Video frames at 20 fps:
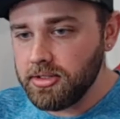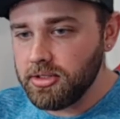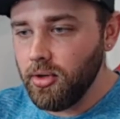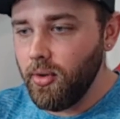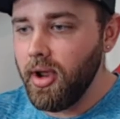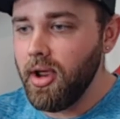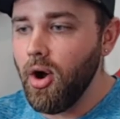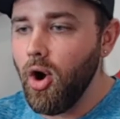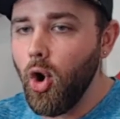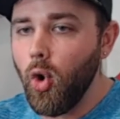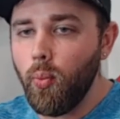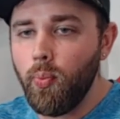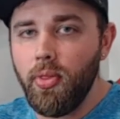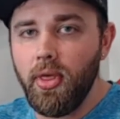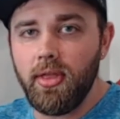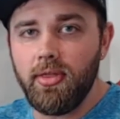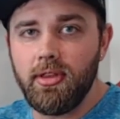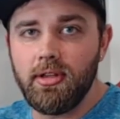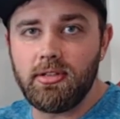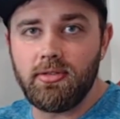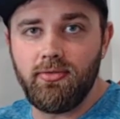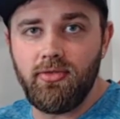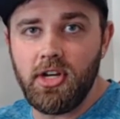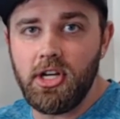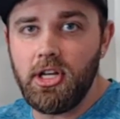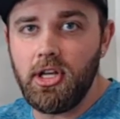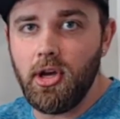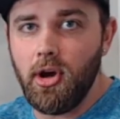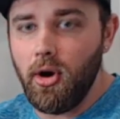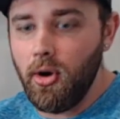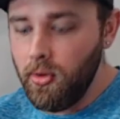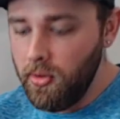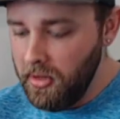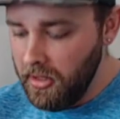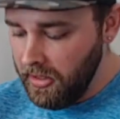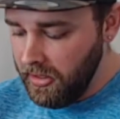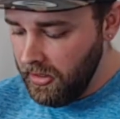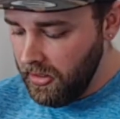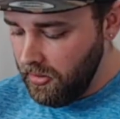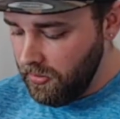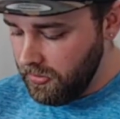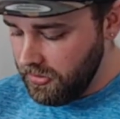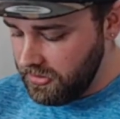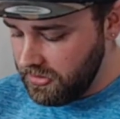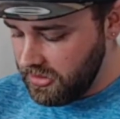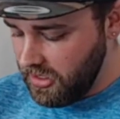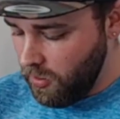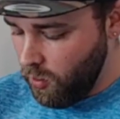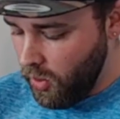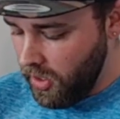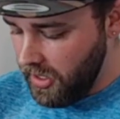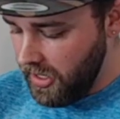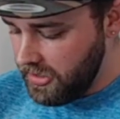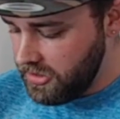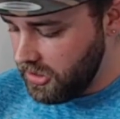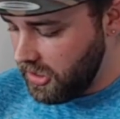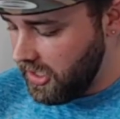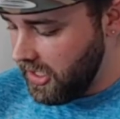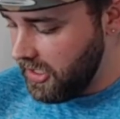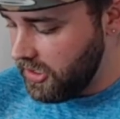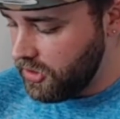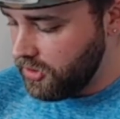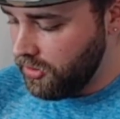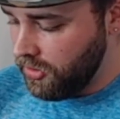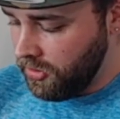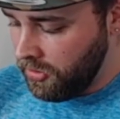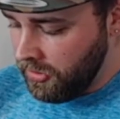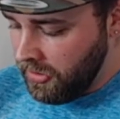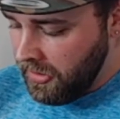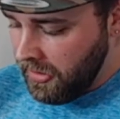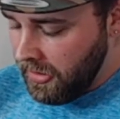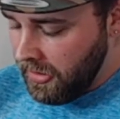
So I hope that this video was somewhat educational